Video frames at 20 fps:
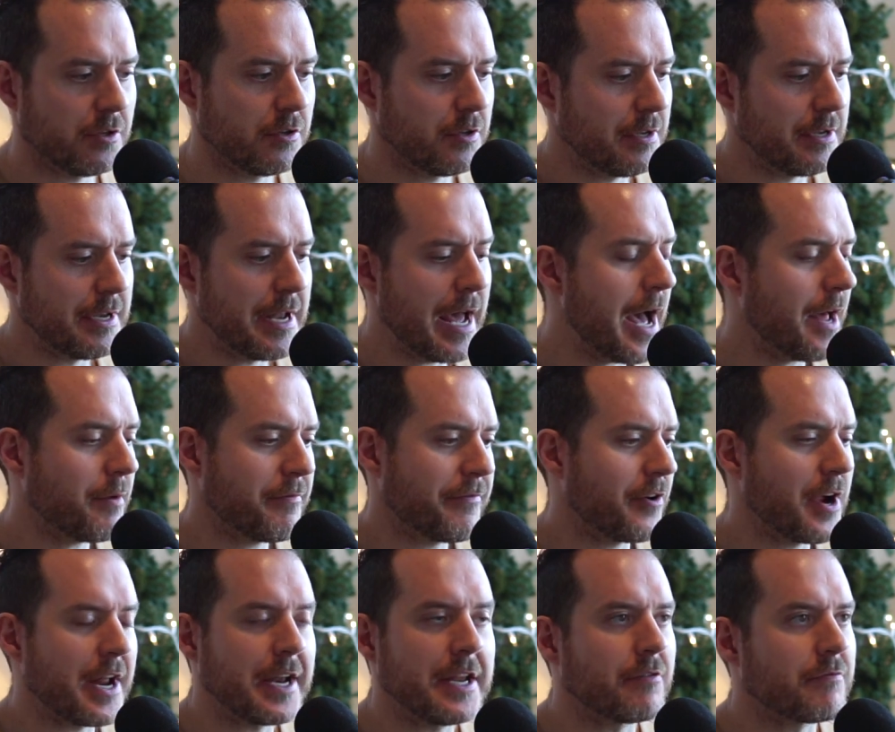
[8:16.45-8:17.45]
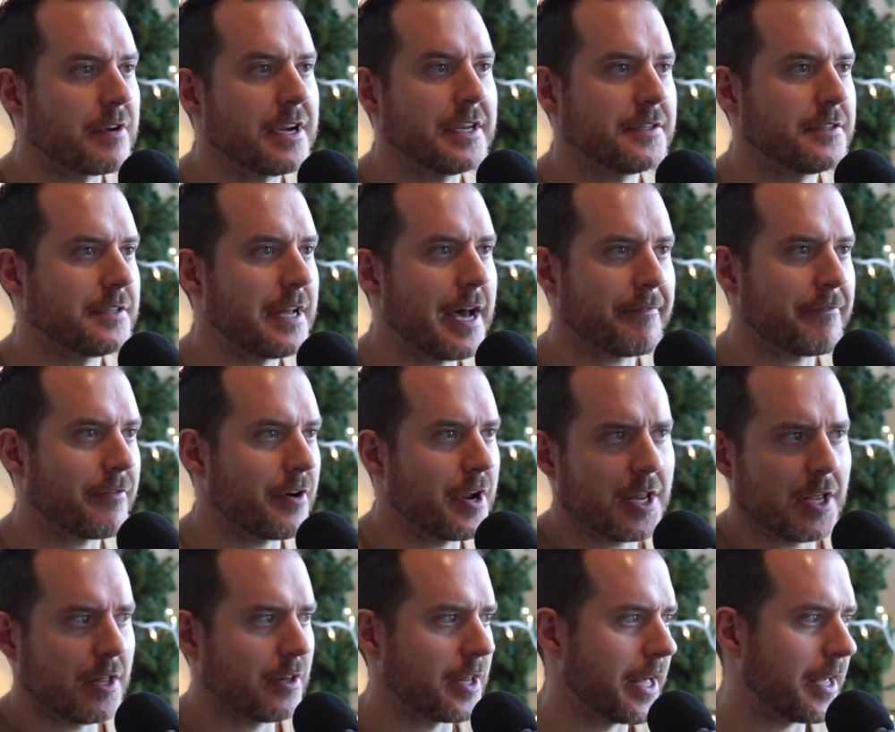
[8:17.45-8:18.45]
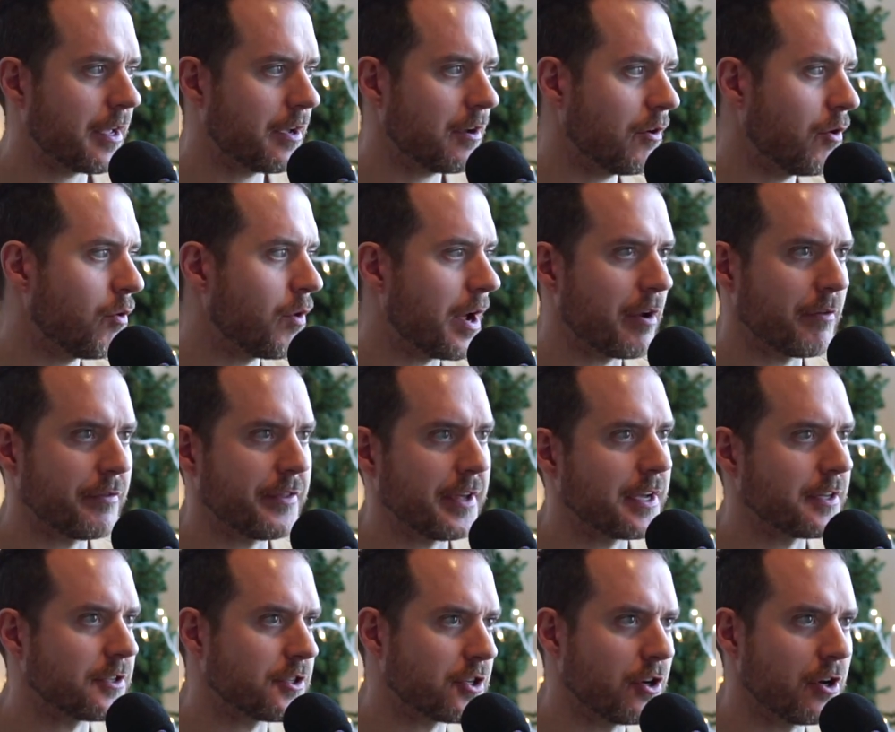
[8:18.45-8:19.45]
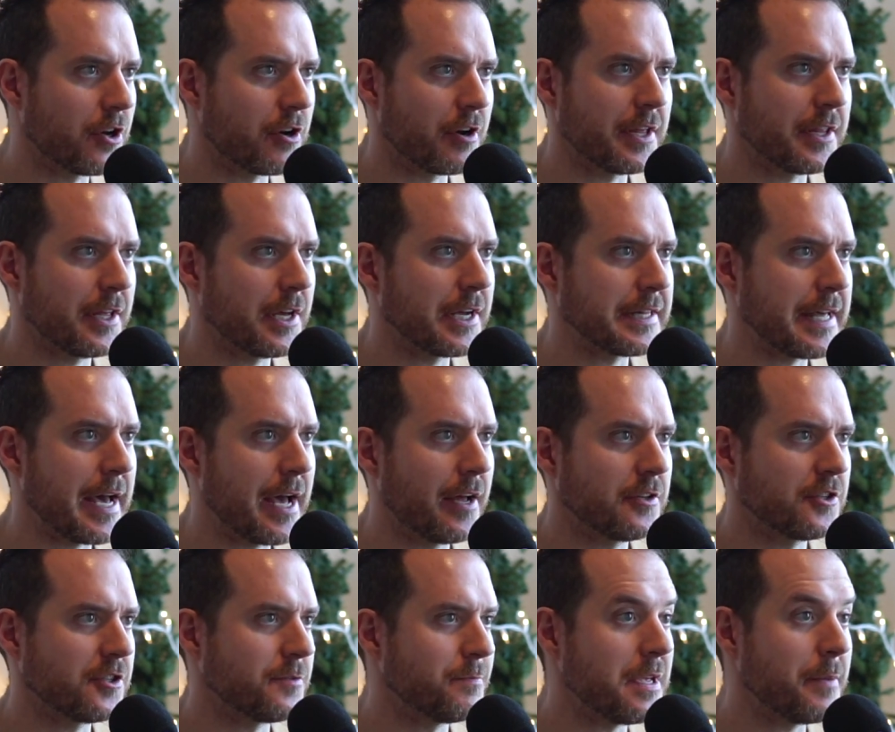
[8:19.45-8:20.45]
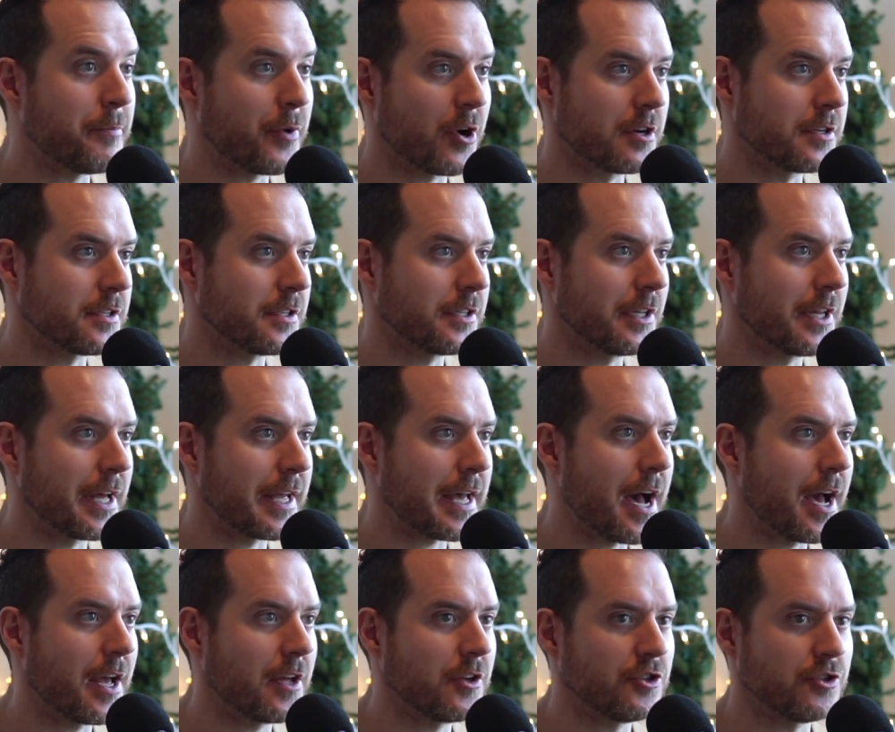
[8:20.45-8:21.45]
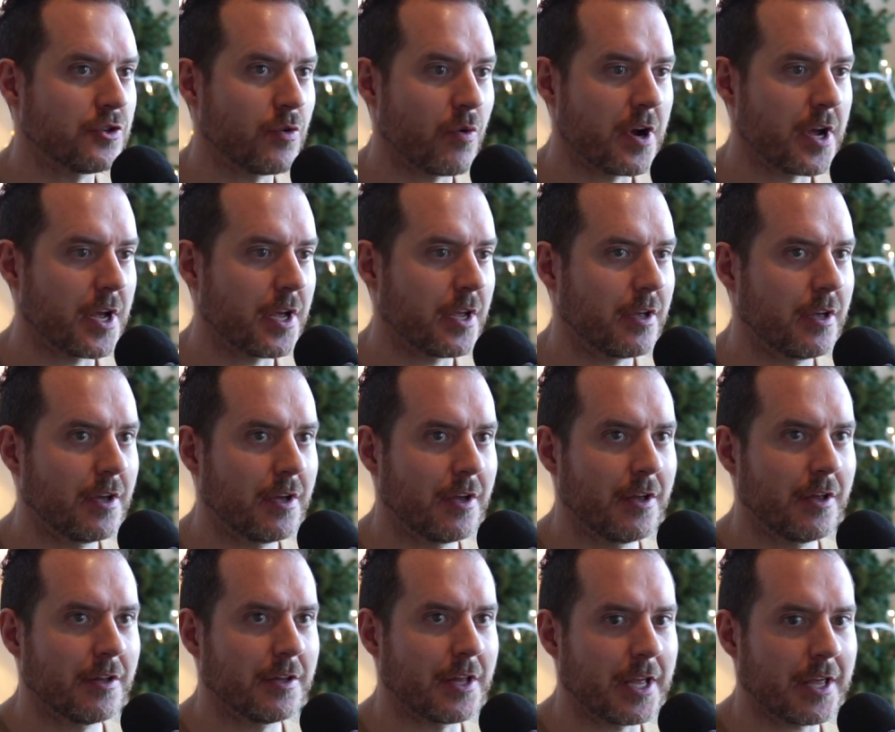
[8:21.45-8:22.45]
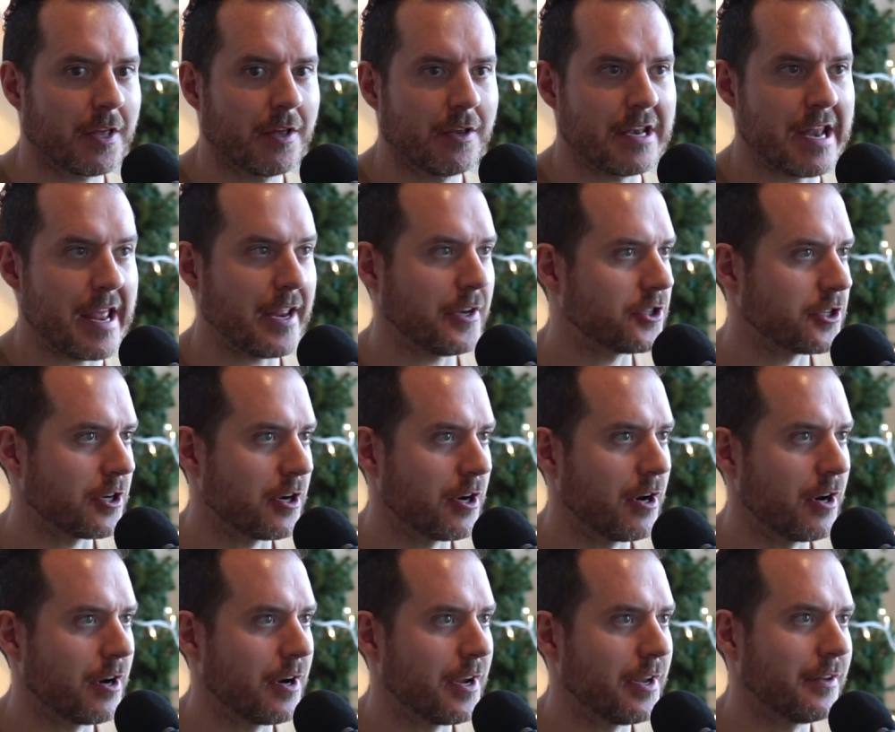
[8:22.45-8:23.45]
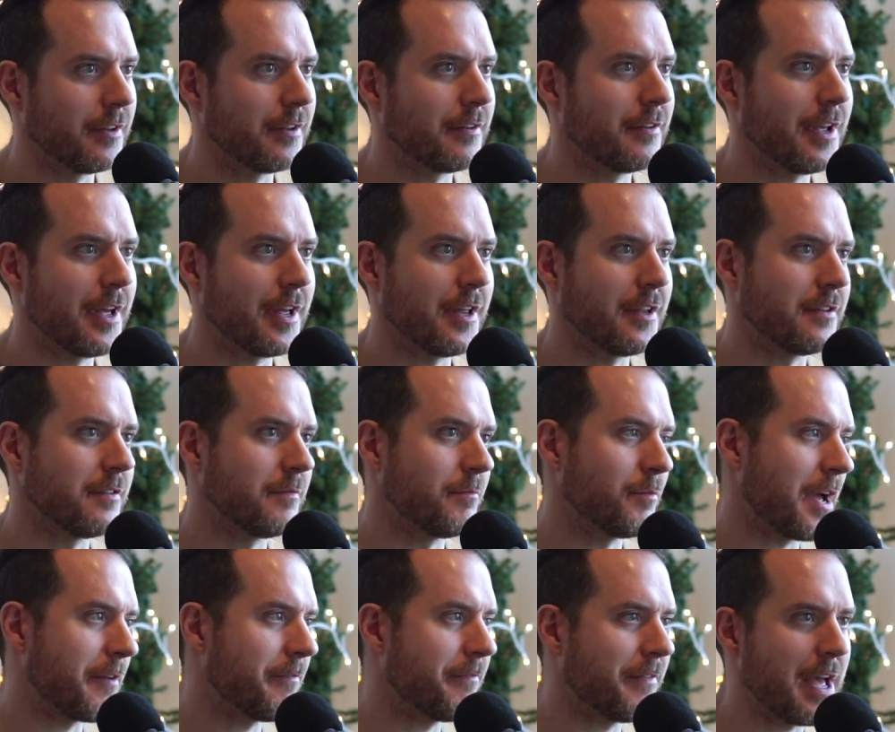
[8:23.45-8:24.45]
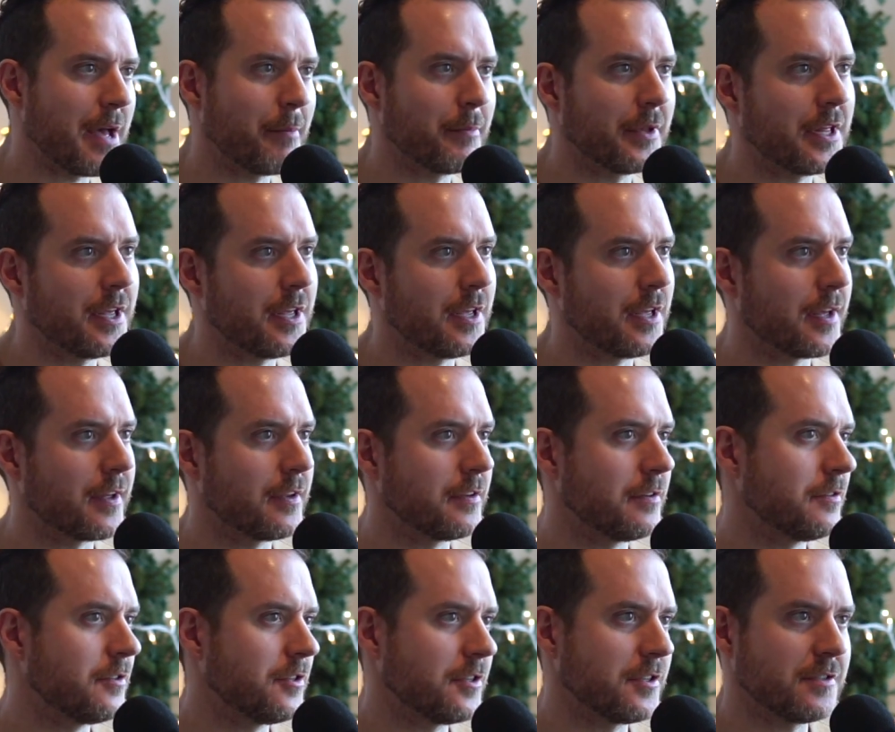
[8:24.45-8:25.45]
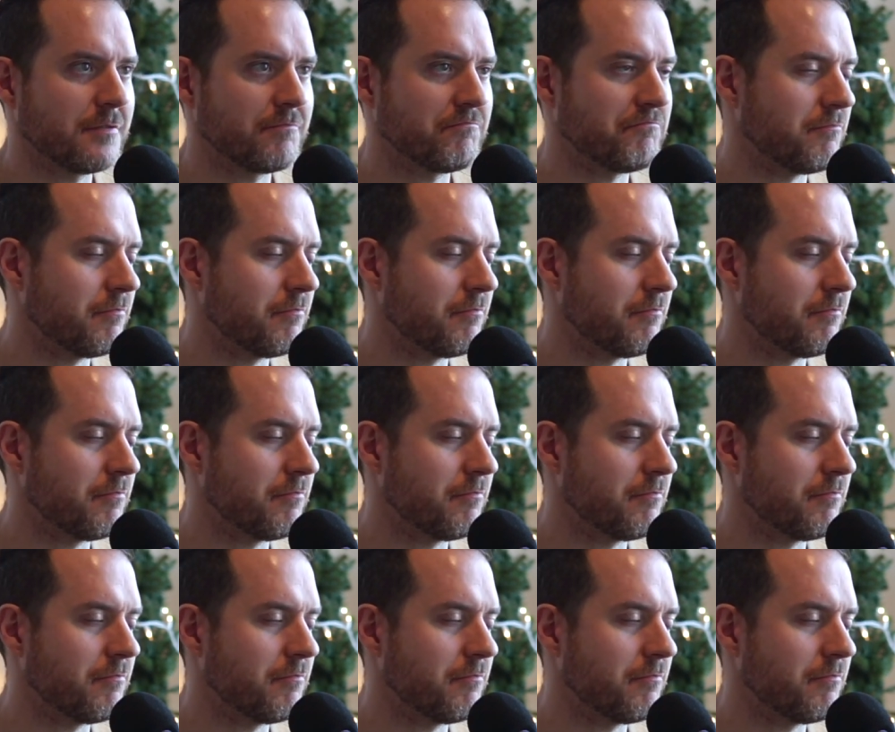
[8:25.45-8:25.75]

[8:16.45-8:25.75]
Not for any reason, not for any like, oh, I don't think it's good or anything like that. Just me personally, like I enjoy like nature and my family and just